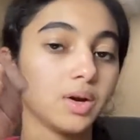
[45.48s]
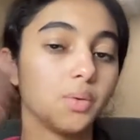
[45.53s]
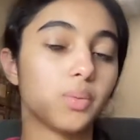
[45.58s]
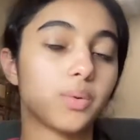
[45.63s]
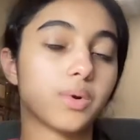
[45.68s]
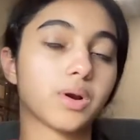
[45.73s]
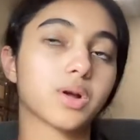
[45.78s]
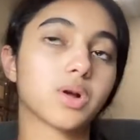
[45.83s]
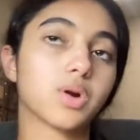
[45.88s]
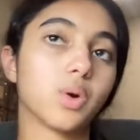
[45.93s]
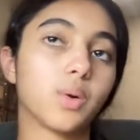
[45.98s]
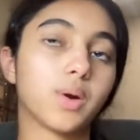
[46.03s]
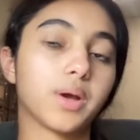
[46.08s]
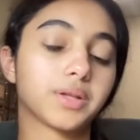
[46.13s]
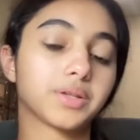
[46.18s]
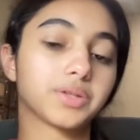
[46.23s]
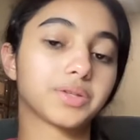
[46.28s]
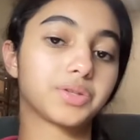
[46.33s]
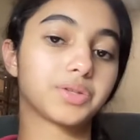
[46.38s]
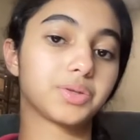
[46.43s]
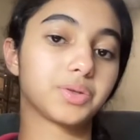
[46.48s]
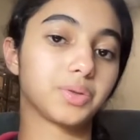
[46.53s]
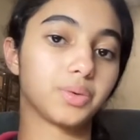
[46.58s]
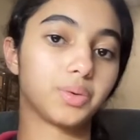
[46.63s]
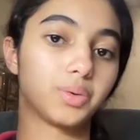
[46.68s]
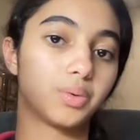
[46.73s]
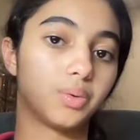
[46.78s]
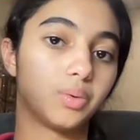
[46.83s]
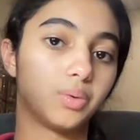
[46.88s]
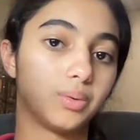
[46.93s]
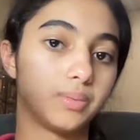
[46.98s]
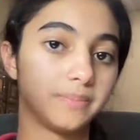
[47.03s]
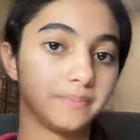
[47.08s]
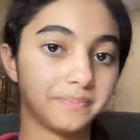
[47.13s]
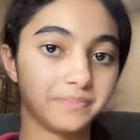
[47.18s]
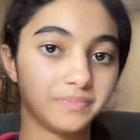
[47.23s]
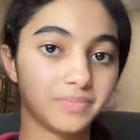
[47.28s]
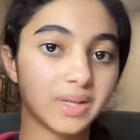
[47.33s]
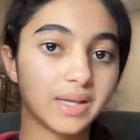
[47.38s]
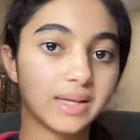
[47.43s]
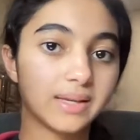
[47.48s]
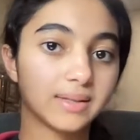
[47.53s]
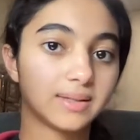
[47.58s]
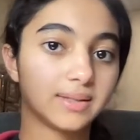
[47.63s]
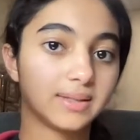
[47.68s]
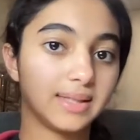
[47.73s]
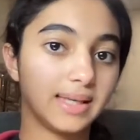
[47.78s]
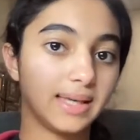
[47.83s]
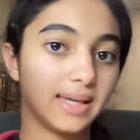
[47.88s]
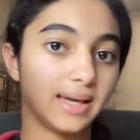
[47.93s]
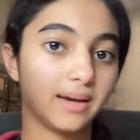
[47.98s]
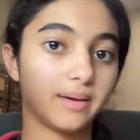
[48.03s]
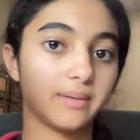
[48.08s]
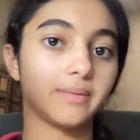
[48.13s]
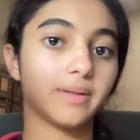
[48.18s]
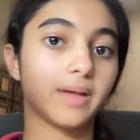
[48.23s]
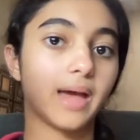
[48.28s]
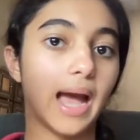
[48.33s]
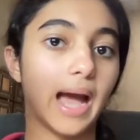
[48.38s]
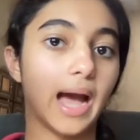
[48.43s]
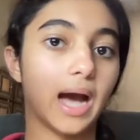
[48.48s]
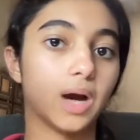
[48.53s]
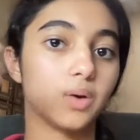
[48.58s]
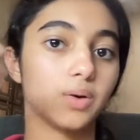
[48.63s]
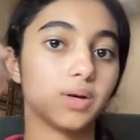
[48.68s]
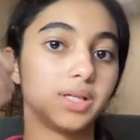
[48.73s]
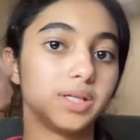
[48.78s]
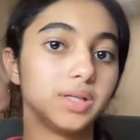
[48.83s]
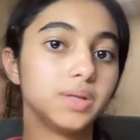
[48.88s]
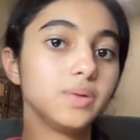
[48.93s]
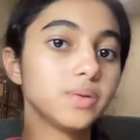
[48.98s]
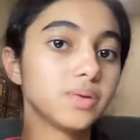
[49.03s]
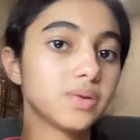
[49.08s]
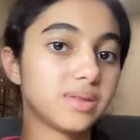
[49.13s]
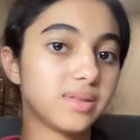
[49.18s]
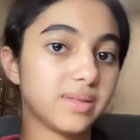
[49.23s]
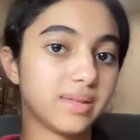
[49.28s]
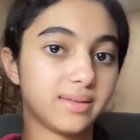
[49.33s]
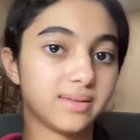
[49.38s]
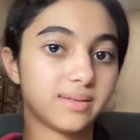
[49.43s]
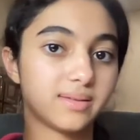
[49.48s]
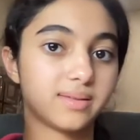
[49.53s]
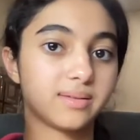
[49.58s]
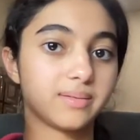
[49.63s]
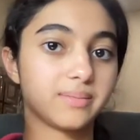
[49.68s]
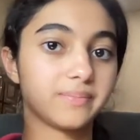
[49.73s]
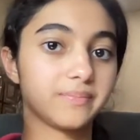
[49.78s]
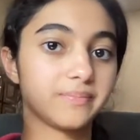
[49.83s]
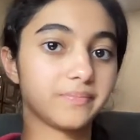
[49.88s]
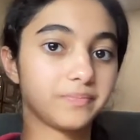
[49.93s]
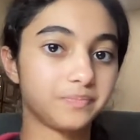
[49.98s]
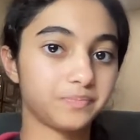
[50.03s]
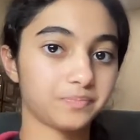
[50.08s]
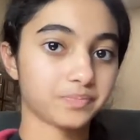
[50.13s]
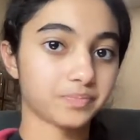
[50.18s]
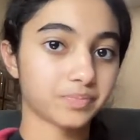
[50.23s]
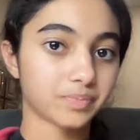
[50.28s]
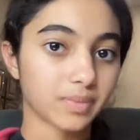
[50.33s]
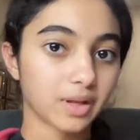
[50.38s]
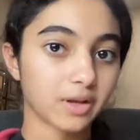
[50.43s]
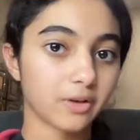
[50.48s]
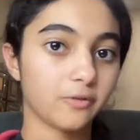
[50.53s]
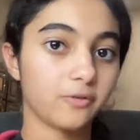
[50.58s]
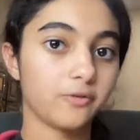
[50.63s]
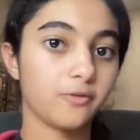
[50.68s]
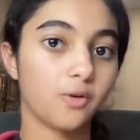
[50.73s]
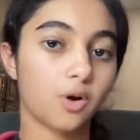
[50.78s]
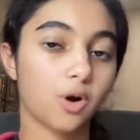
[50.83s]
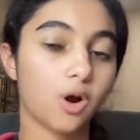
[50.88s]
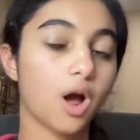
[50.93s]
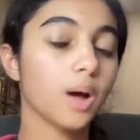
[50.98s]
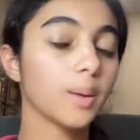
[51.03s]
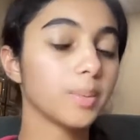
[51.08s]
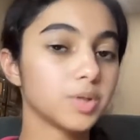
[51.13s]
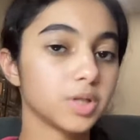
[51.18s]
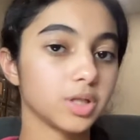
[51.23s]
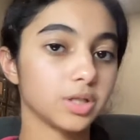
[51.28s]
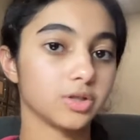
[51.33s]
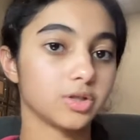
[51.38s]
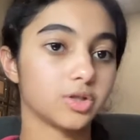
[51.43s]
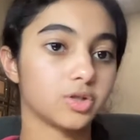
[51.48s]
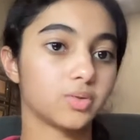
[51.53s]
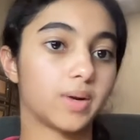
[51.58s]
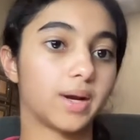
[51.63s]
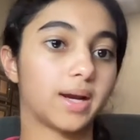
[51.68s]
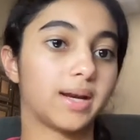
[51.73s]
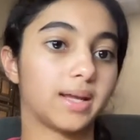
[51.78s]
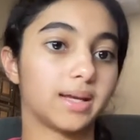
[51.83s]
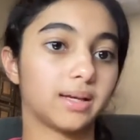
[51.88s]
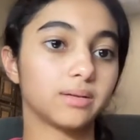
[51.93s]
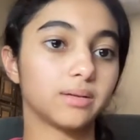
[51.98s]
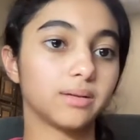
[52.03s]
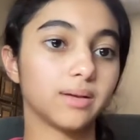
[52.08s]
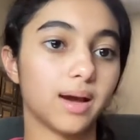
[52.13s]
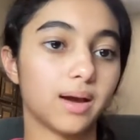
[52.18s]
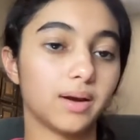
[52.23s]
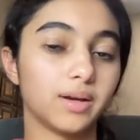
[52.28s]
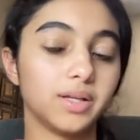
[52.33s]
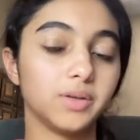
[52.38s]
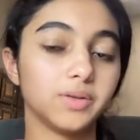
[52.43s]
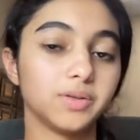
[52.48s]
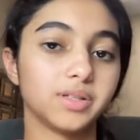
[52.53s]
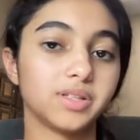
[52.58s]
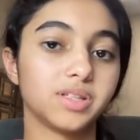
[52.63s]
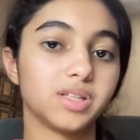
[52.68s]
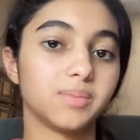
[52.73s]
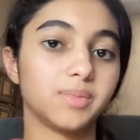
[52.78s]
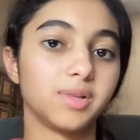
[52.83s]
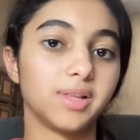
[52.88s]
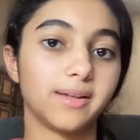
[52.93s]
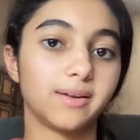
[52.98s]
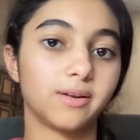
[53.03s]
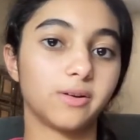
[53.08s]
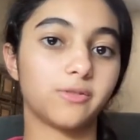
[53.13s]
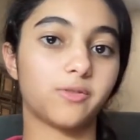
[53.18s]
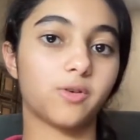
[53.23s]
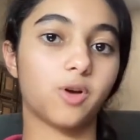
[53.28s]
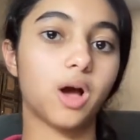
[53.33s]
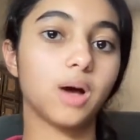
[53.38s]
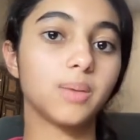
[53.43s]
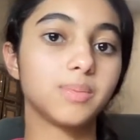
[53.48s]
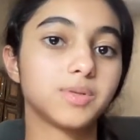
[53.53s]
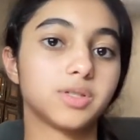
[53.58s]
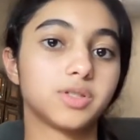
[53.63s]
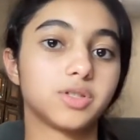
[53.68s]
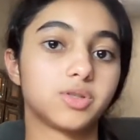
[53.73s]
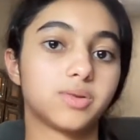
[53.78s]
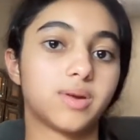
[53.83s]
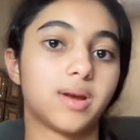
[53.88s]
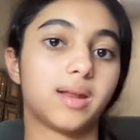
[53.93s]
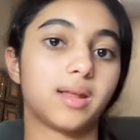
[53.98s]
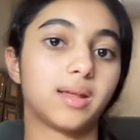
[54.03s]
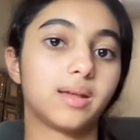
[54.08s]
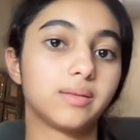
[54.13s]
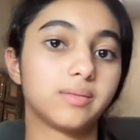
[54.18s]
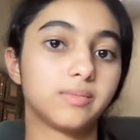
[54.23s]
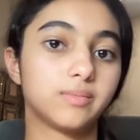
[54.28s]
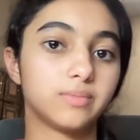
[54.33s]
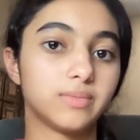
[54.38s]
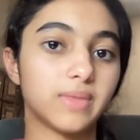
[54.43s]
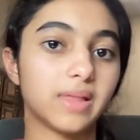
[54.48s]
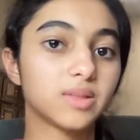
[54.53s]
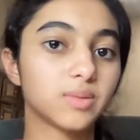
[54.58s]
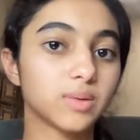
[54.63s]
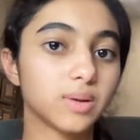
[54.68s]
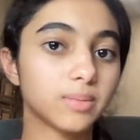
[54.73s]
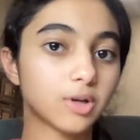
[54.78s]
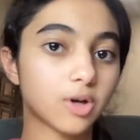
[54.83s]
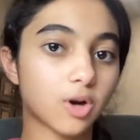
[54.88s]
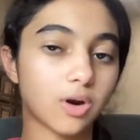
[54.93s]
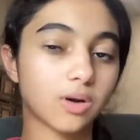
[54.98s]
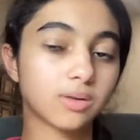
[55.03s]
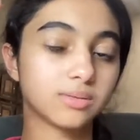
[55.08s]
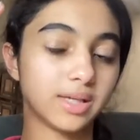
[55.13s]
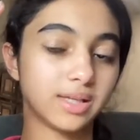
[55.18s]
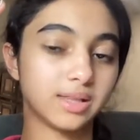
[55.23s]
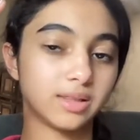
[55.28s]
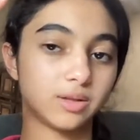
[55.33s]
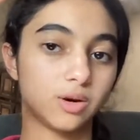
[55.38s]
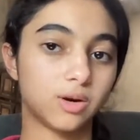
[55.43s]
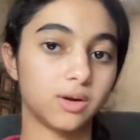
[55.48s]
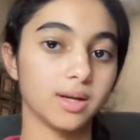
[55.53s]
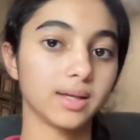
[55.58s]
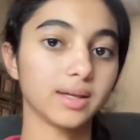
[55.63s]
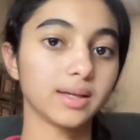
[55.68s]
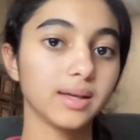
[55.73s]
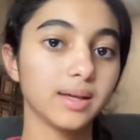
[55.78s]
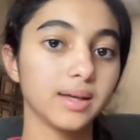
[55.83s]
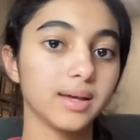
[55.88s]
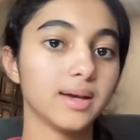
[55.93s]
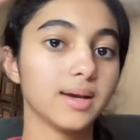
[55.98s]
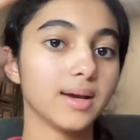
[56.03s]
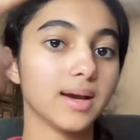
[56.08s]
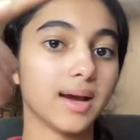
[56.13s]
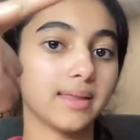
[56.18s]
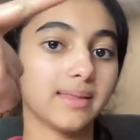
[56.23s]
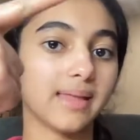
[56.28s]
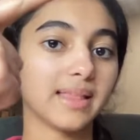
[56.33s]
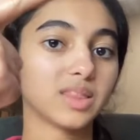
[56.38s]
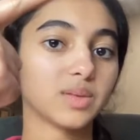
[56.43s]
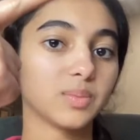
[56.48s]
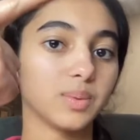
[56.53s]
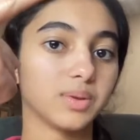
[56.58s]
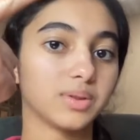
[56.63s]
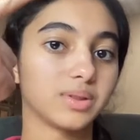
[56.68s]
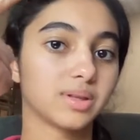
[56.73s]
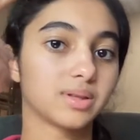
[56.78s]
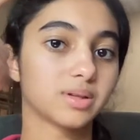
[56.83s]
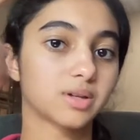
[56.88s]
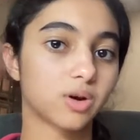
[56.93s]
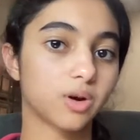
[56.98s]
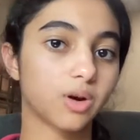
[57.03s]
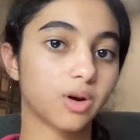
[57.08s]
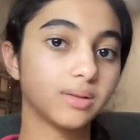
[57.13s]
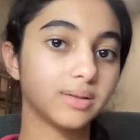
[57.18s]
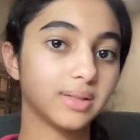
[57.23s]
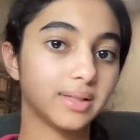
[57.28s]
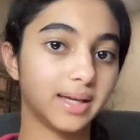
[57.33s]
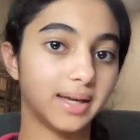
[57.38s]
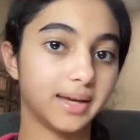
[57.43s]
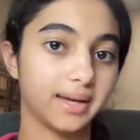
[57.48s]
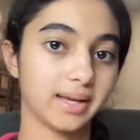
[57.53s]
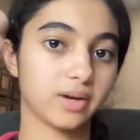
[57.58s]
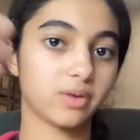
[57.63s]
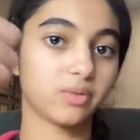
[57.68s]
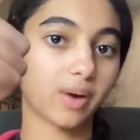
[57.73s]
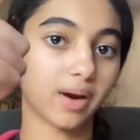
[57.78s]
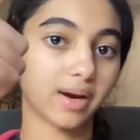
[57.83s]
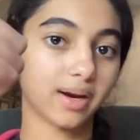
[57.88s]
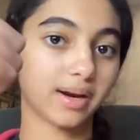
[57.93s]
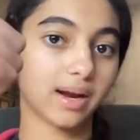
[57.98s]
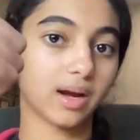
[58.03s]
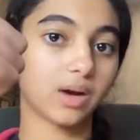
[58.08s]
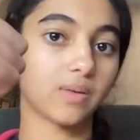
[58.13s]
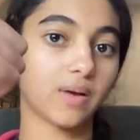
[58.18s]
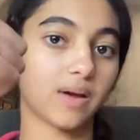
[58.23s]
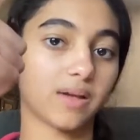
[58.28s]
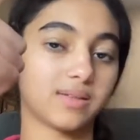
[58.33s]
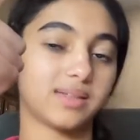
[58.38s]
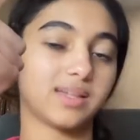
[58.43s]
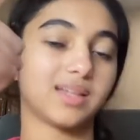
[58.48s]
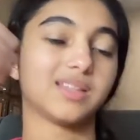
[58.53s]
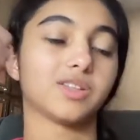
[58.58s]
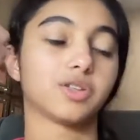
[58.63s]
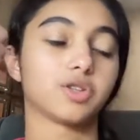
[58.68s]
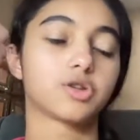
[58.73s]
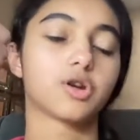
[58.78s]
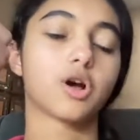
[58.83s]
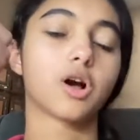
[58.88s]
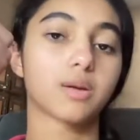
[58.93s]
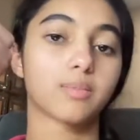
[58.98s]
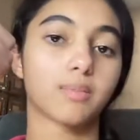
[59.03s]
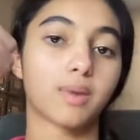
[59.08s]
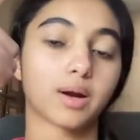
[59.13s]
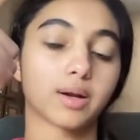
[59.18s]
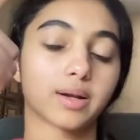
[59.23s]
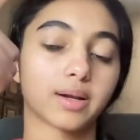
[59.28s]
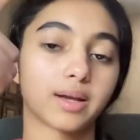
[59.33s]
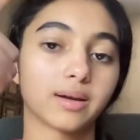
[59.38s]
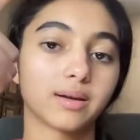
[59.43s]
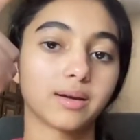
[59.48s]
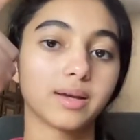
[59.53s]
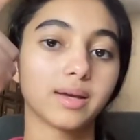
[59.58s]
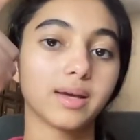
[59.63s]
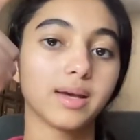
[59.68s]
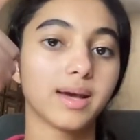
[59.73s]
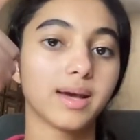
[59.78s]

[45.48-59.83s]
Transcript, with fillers: We're going to see how to use this for options trading, how to use a simulator for options trading. That's what I'm currently learning. And that's what's currently in right now, I see in the stock market.